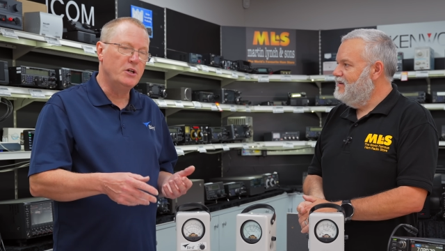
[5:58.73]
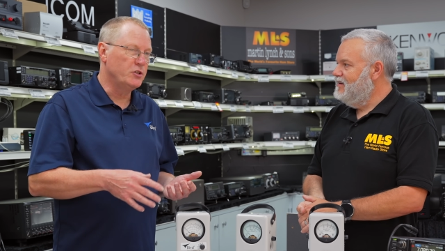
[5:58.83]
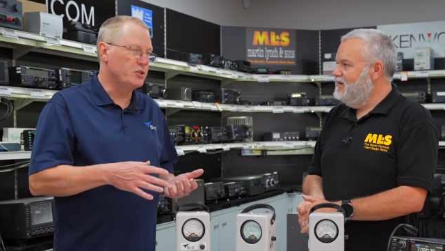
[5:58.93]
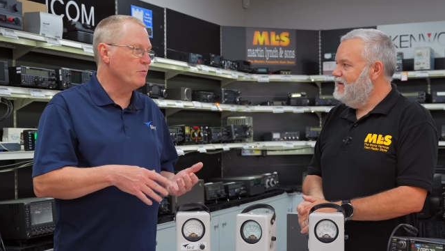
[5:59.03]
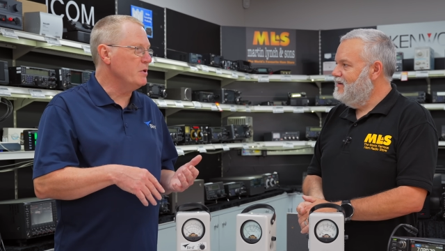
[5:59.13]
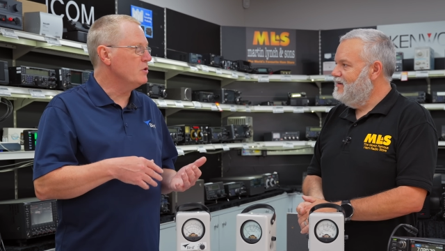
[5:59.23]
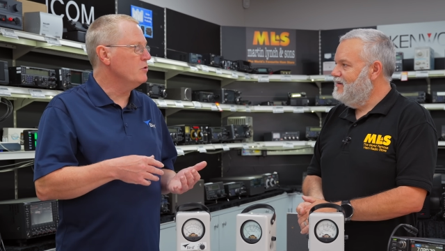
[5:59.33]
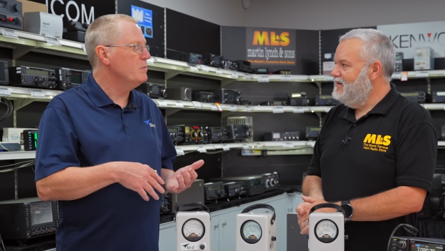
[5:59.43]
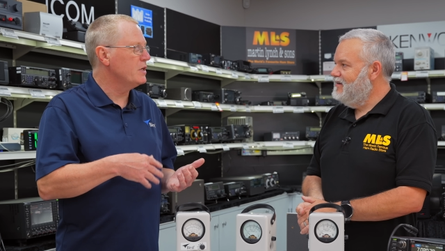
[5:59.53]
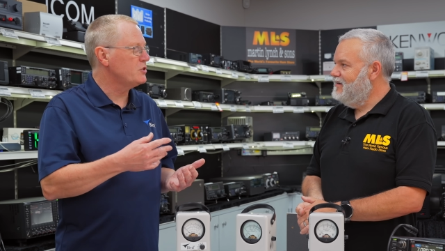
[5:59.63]
Speaker 1: So we
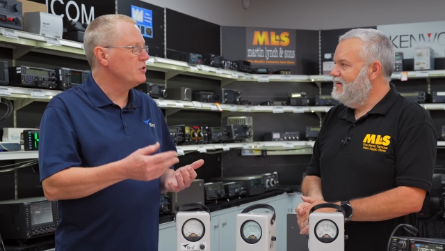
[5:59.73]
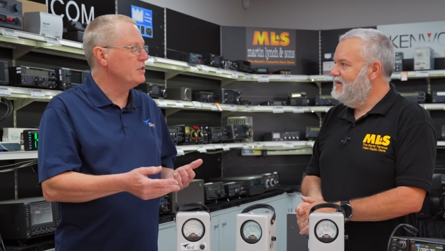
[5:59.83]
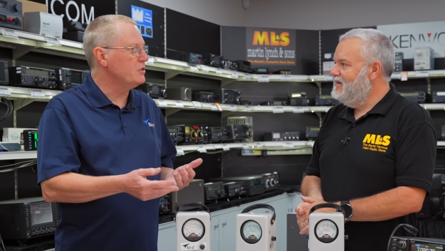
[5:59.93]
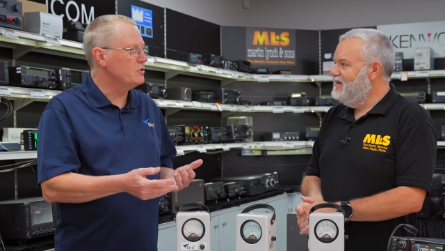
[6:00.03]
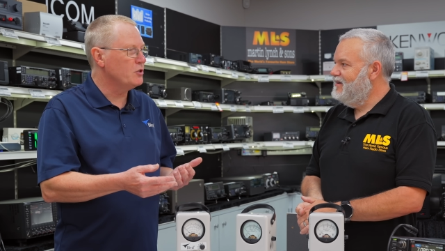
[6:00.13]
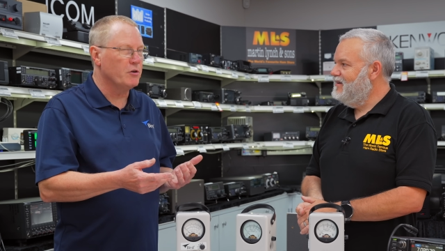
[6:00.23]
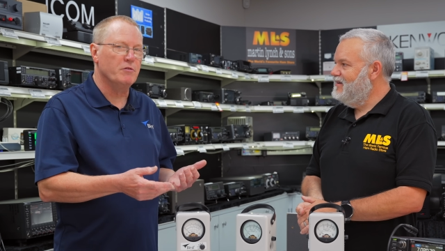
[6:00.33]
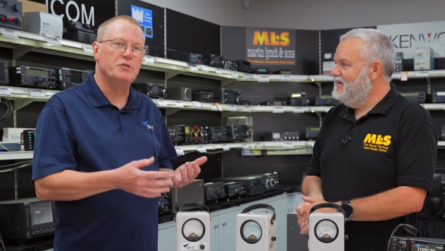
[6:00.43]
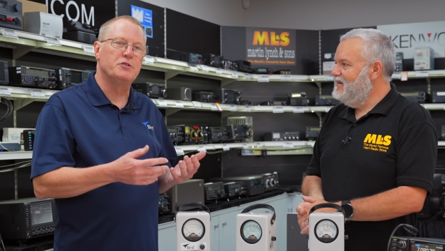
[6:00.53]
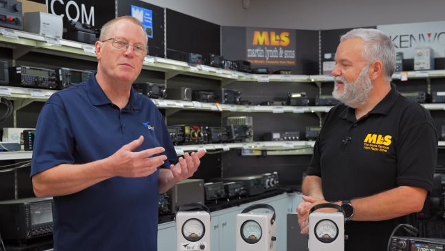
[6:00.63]
do much tighter
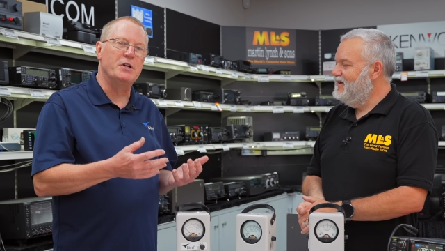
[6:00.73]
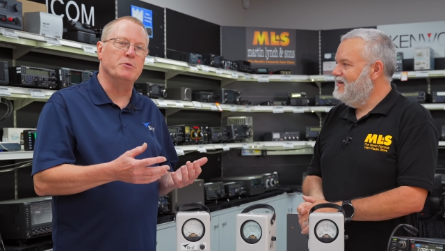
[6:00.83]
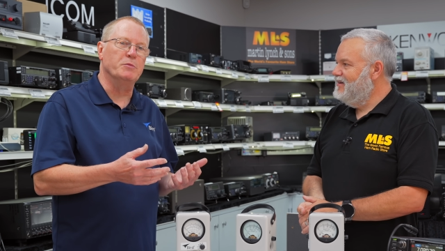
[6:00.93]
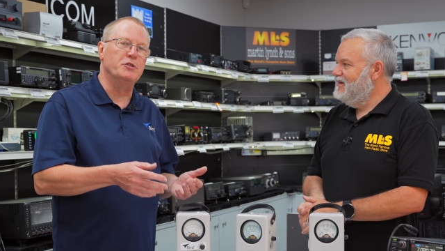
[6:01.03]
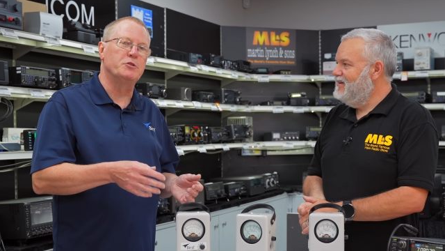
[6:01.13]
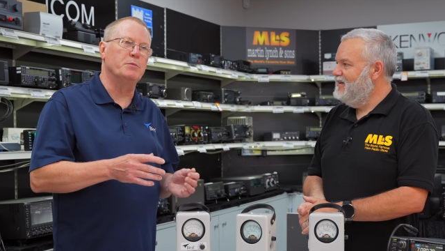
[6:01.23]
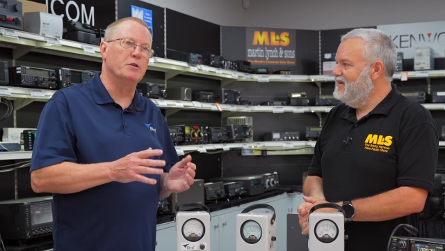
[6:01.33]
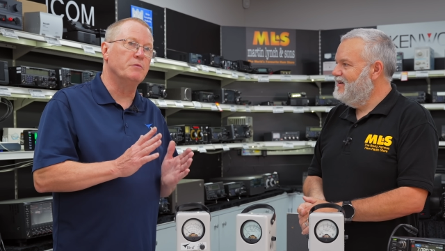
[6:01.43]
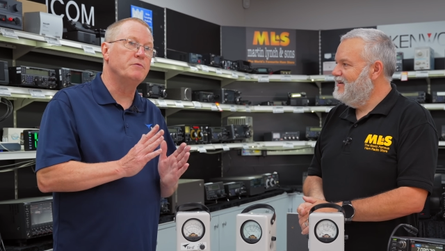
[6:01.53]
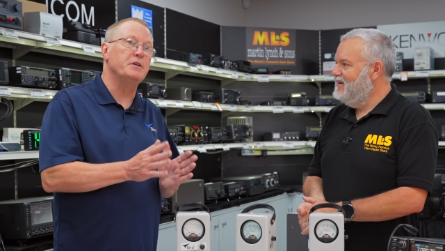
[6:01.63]
tolerance measurements, but
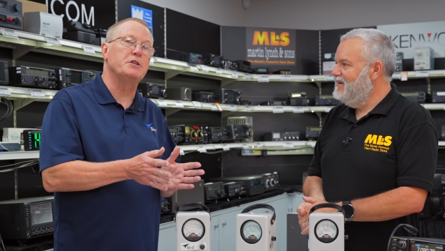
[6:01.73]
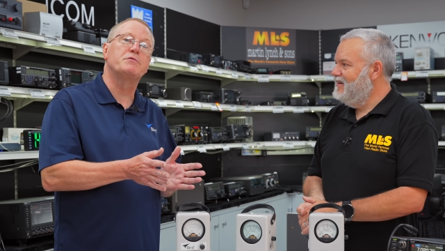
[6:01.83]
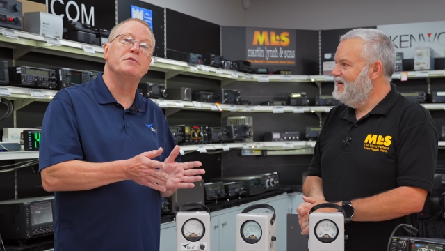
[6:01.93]
on fixed